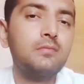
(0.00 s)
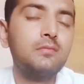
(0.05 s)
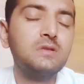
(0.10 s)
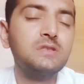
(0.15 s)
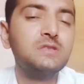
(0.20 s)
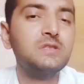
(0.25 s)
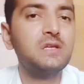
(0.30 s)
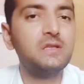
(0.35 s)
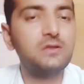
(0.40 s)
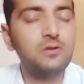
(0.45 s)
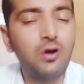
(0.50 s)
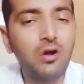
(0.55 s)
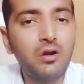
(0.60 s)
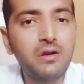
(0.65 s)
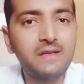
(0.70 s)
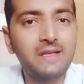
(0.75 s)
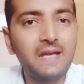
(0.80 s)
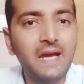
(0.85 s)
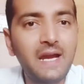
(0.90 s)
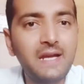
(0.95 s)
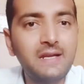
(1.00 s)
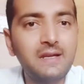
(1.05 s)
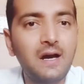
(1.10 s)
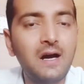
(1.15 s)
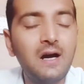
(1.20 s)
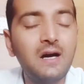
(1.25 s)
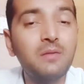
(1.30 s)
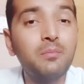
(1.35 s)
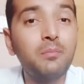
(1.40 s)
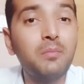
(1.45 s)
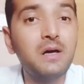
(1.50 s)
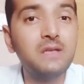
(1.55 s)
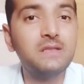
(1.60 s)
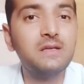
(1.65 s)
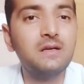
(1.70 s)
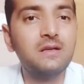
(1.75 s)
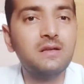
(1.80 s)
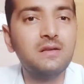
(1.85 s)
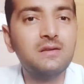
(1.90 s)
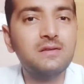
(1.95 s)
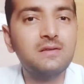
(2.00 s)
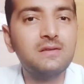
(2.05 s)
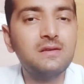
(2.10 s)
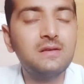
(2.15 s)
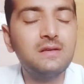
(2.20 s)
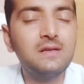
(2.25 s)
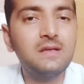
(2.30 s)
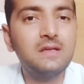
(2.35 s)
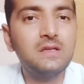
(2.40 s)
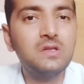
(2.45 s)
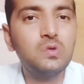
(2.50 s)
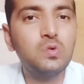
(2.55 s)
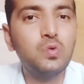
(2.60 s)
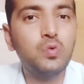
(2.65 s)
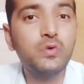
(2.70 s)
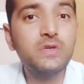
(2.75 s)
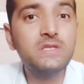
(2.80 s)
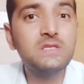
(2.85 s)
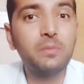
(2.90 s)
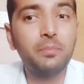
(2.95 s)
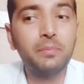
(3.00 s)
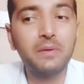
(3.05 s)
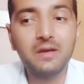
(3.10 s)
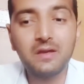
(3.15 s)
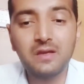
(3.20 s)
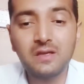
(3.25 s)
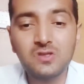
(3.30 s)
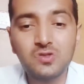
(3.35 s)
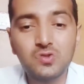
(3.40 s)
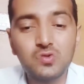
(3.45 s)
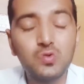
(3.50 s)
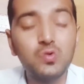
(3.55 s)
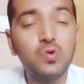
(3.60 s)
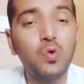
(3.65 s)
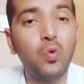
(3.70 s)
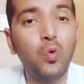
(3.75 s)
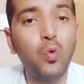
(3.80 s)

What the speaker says: She thought that her mother, who is appearing so